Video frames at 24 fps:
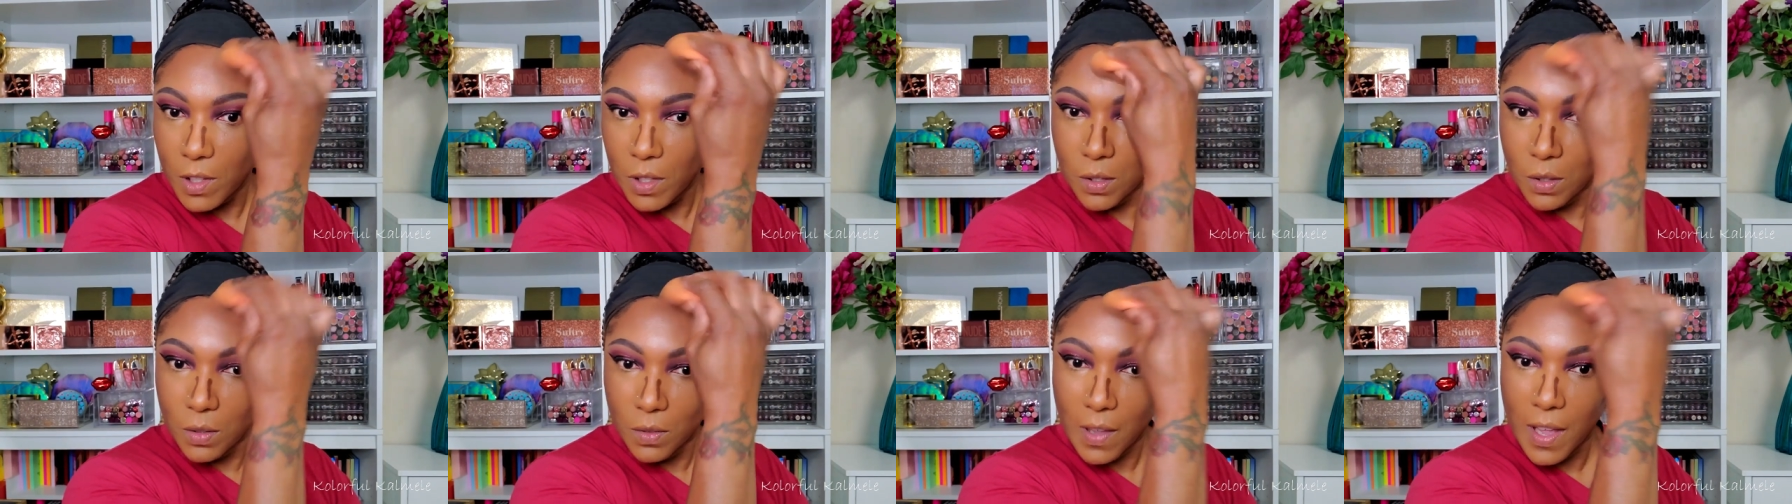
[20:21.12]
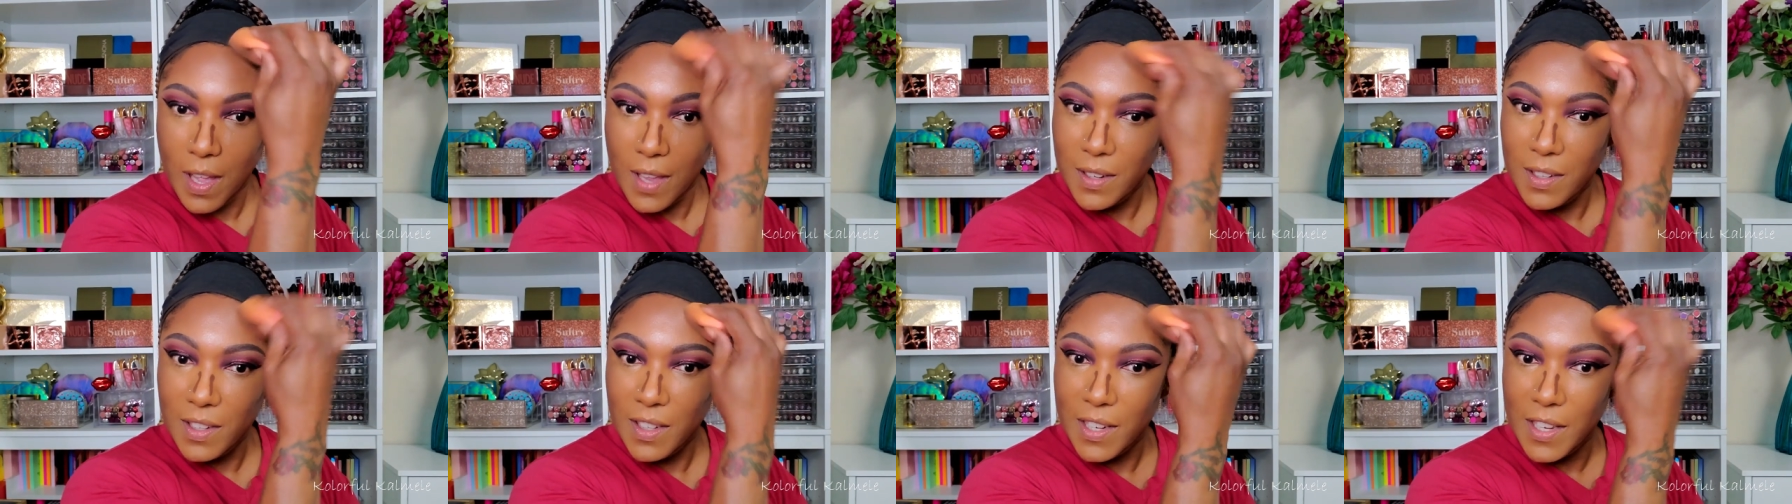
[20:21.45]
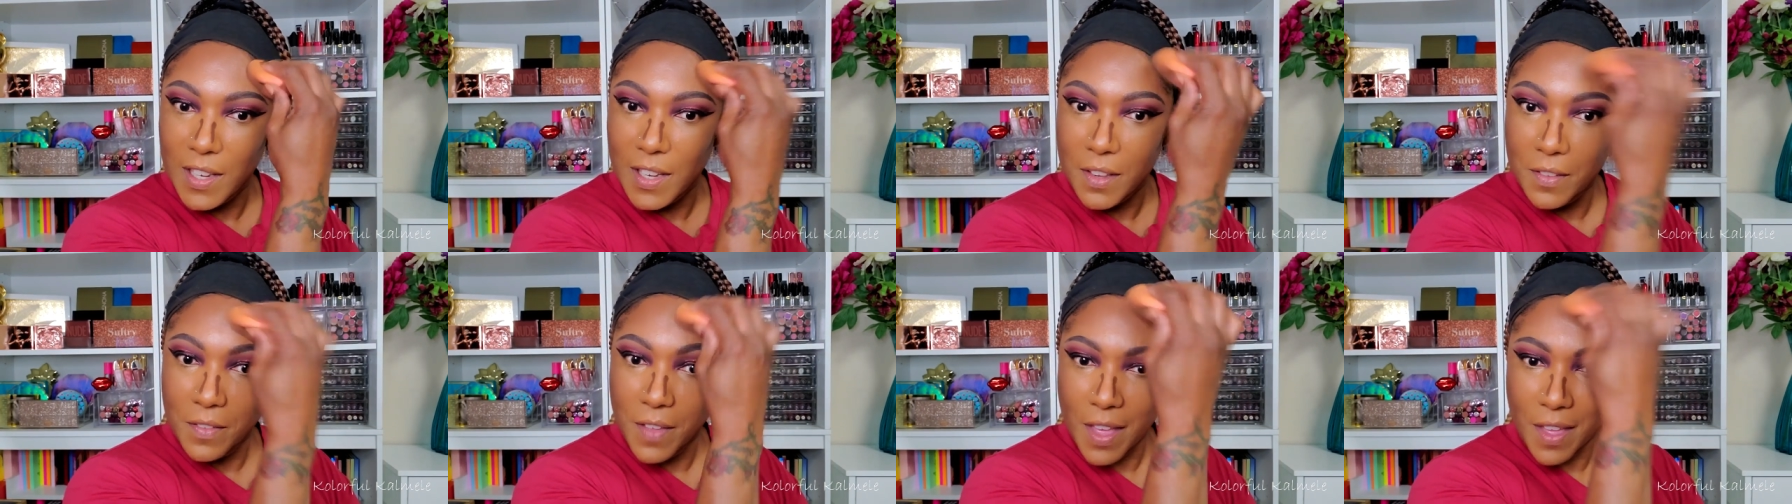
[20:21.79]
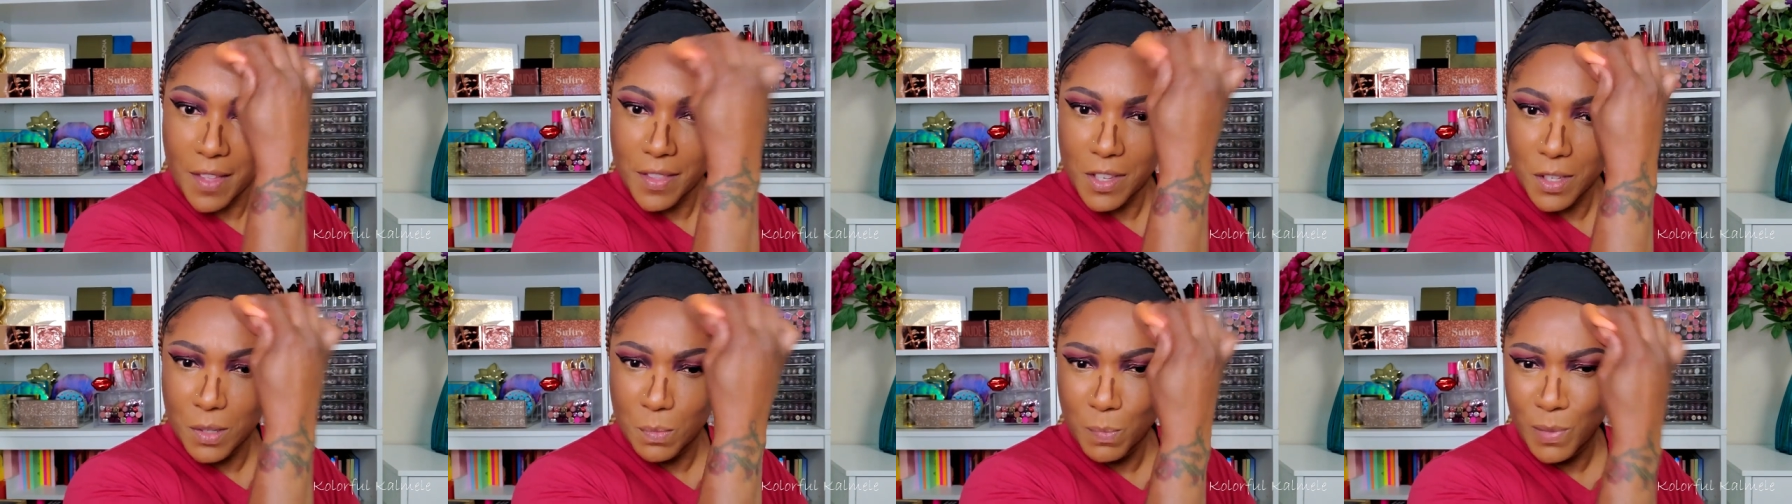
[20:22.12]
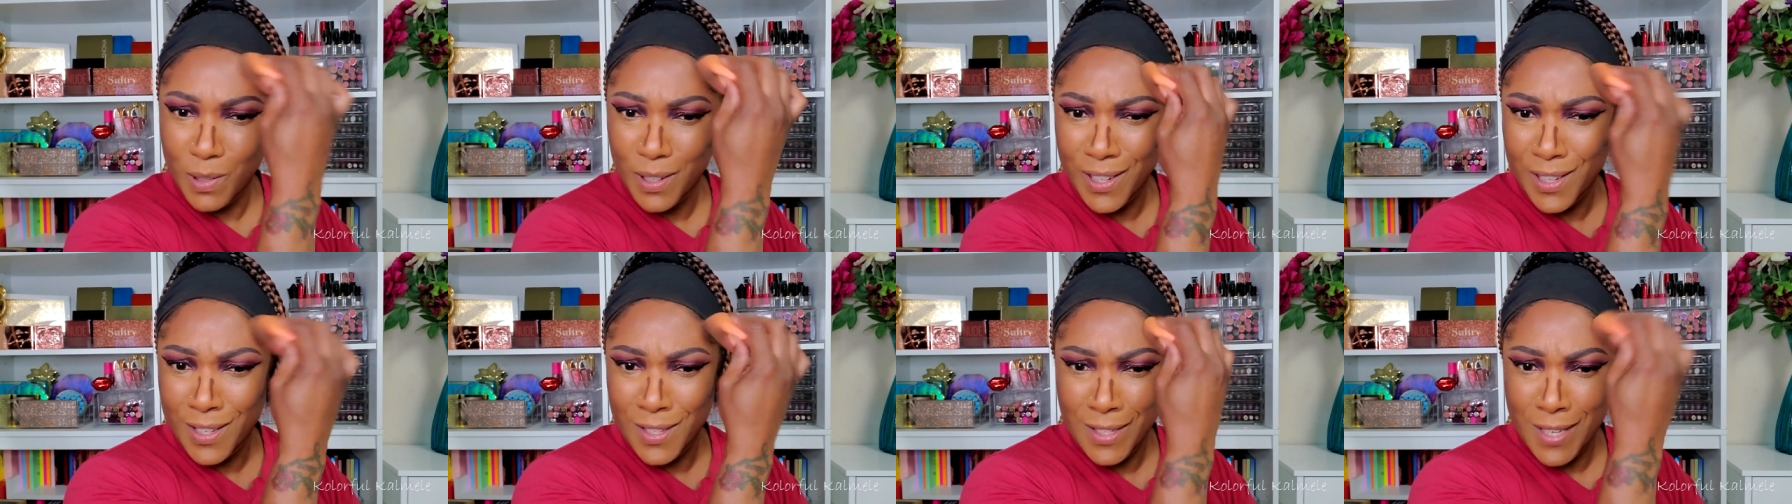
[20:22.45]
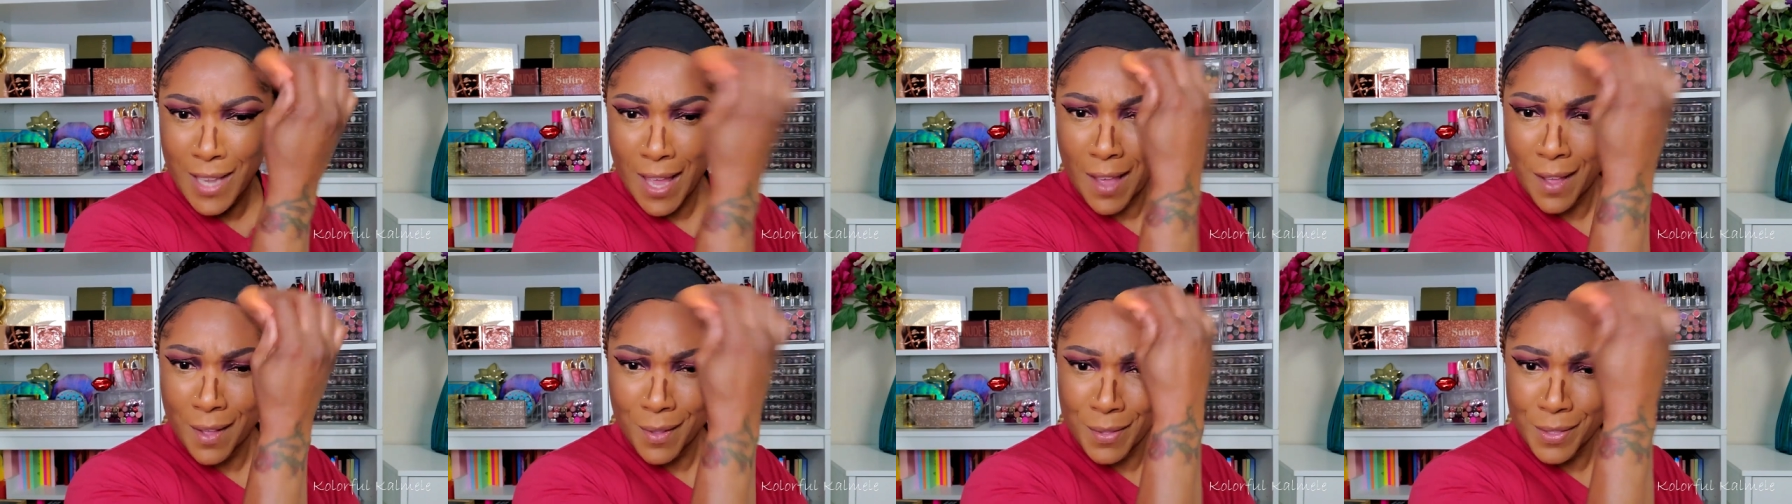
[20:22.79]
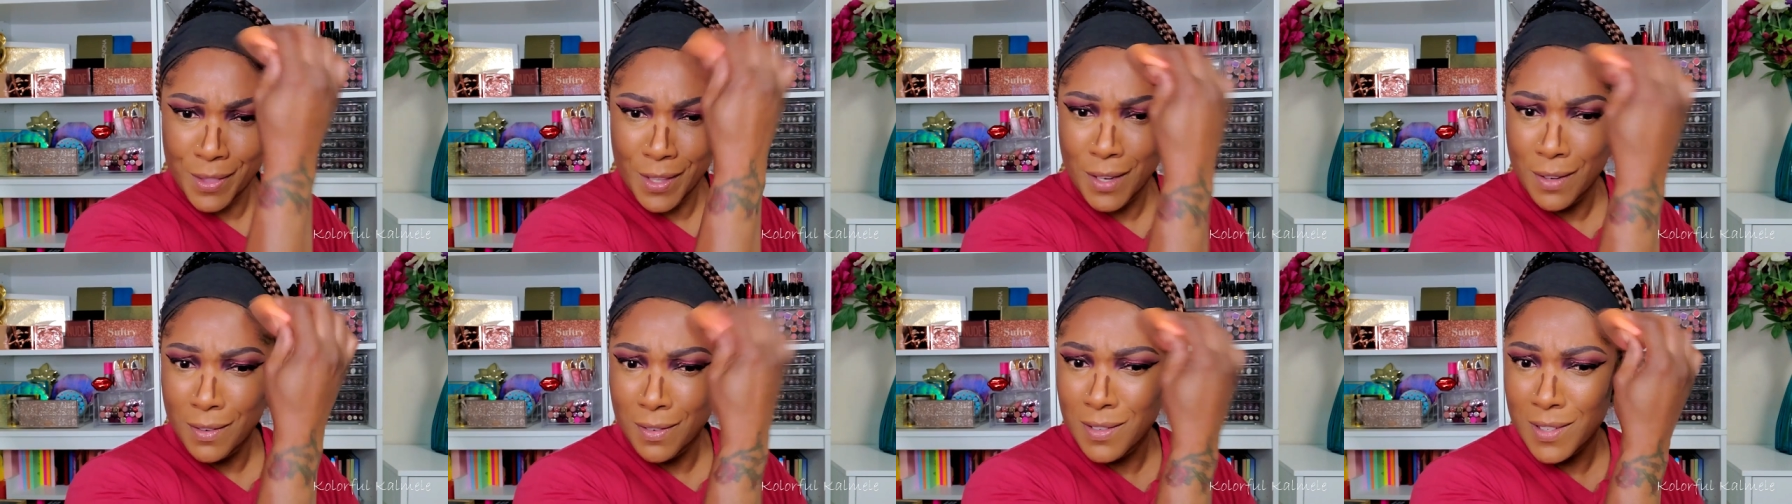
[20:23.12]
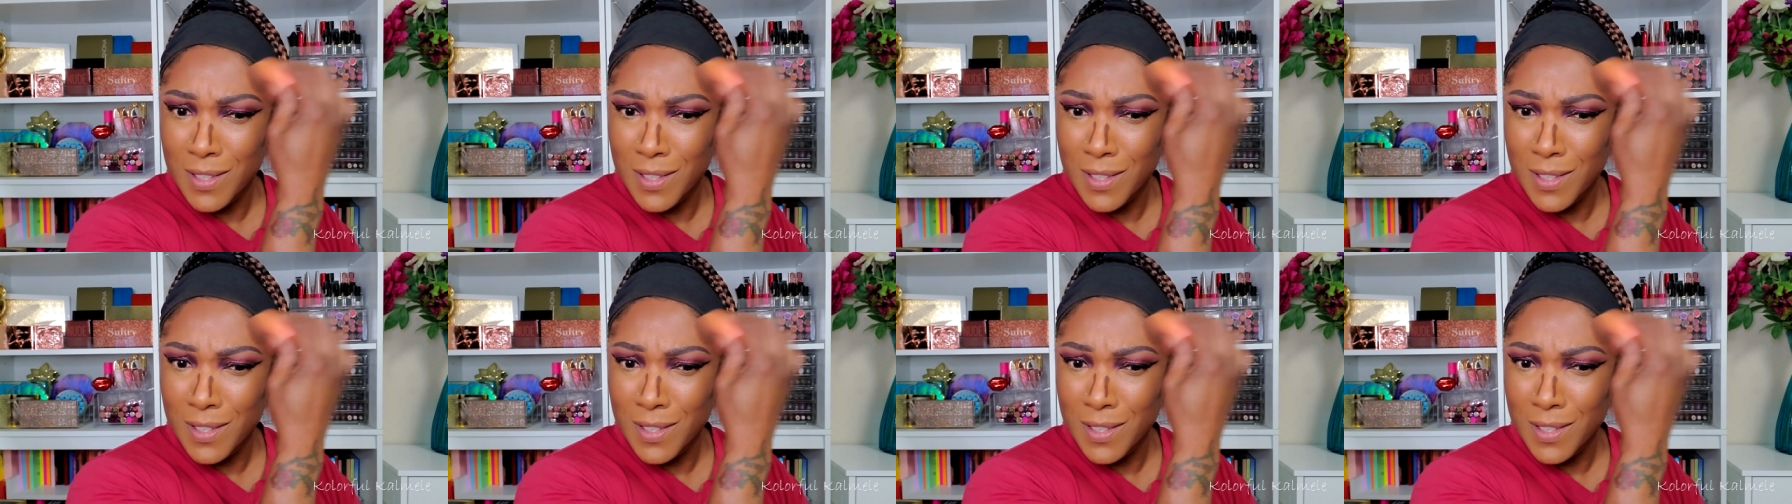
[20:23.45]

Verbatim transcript: Ooh, I love how this blends out, though.